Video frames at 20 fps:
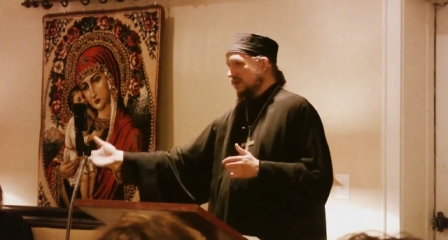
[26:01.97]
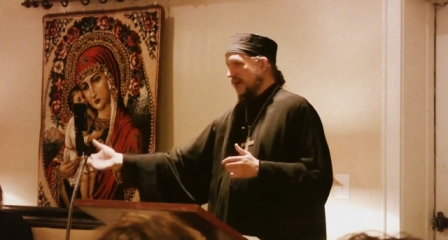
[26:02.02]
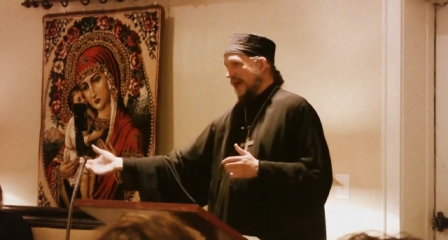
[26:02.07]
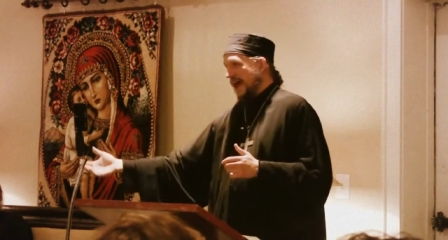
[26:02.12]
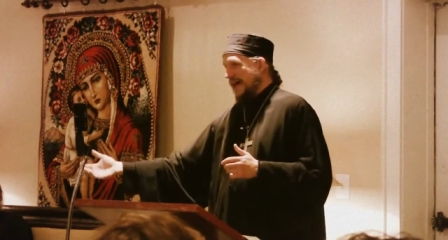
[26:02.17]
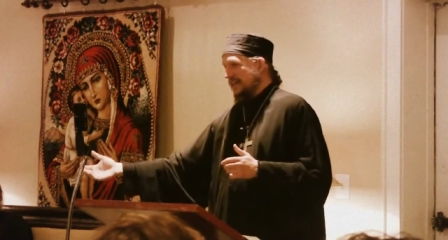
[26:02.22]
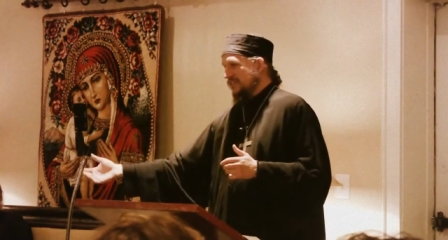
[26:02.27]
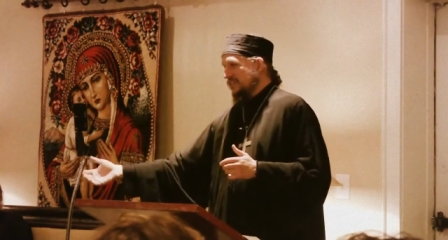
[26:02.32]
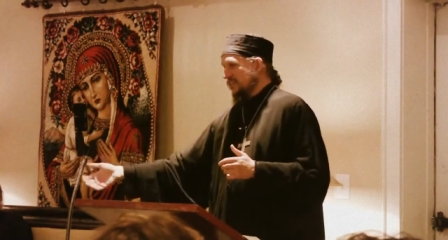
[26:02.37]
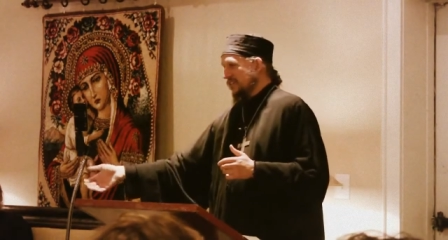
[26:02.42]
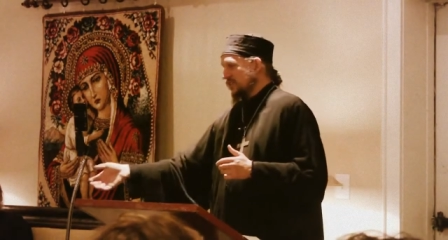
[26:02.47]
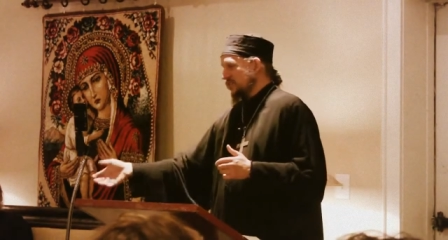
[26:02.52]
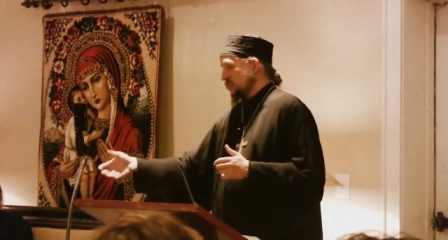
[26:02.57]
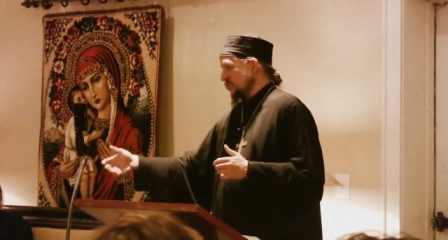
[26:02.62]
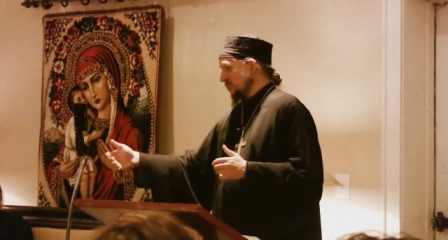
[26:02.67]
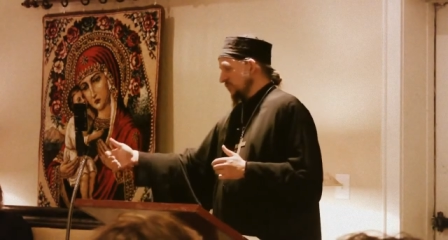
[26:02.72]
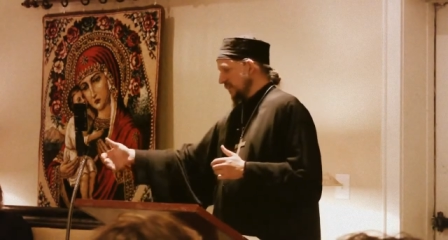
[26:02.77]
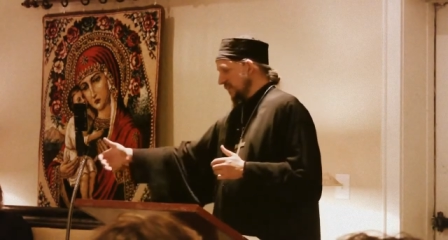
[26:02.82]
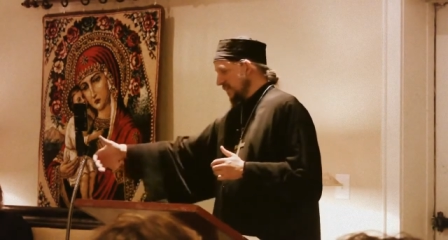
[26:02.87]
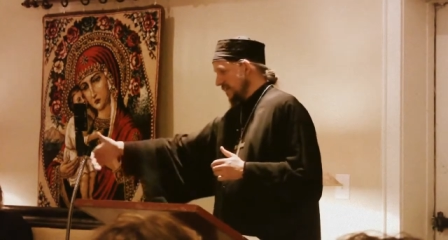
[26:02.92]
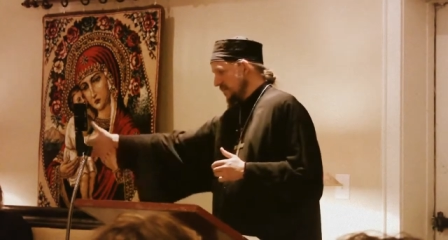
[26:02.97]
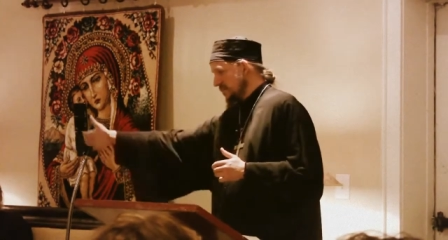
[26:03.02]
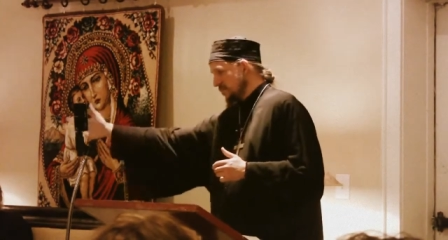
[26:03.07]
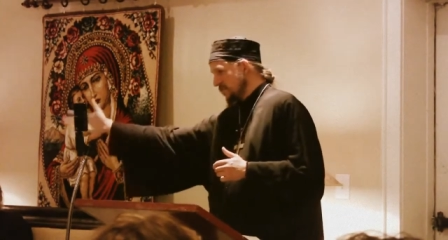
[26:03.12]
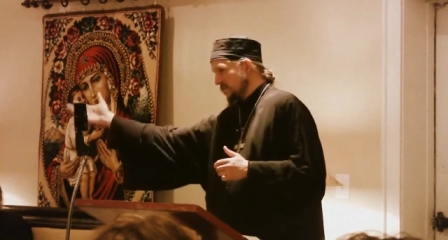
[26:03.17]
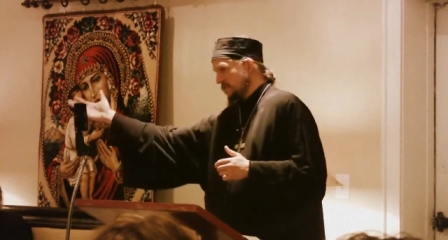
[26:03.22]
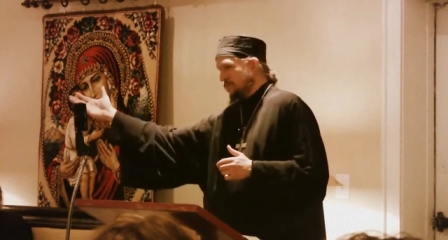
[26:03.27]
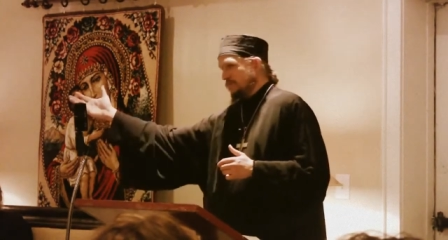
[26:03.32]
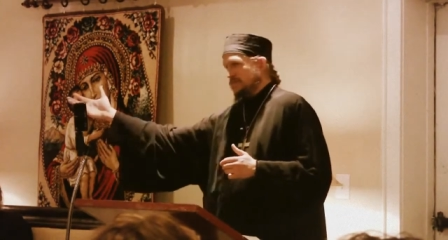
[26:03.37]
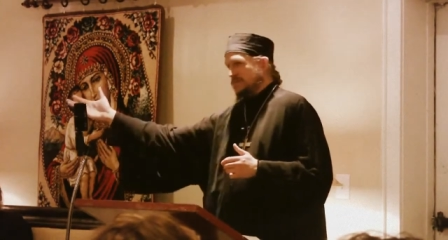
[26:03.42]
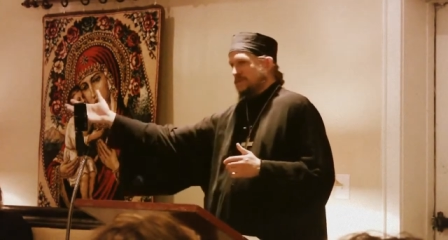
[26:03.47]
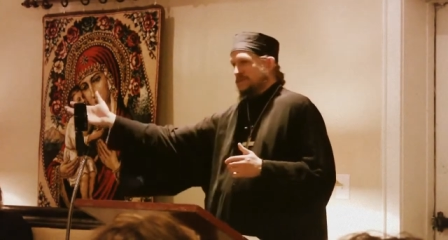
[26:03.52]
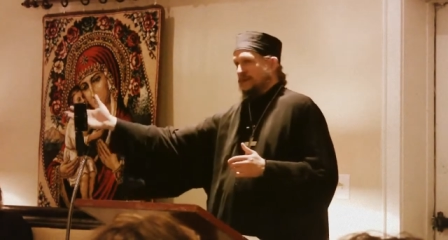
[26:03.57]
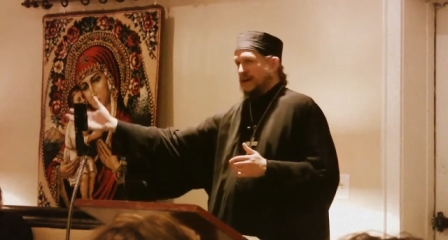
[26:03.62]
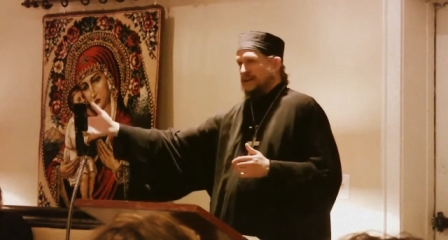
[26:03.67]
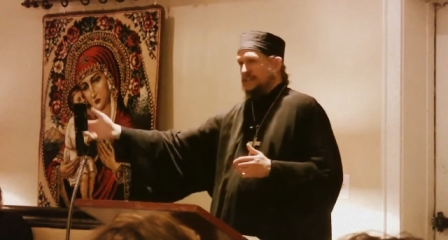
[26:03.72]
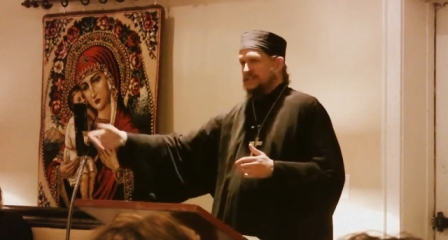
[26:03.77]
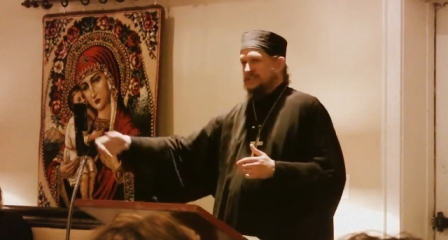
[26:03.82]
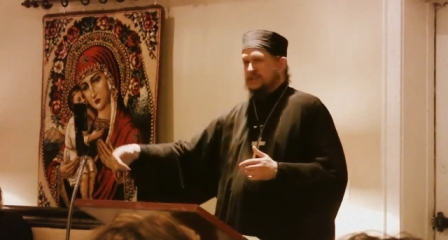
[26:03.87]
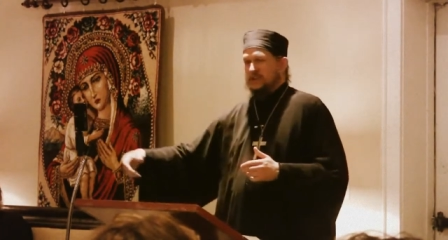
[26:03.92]
asking to leave the, the
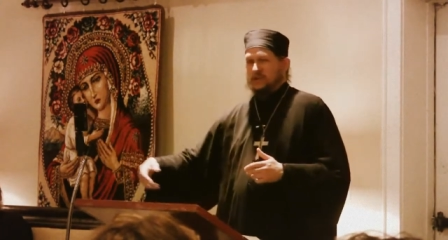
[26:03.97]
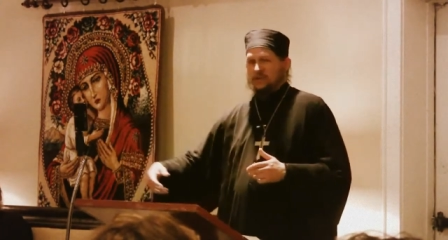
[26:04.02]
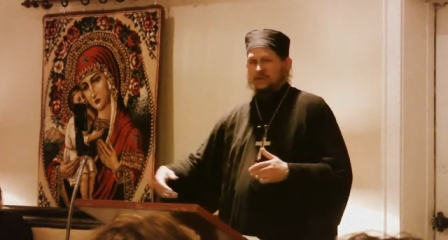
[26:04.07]
monastery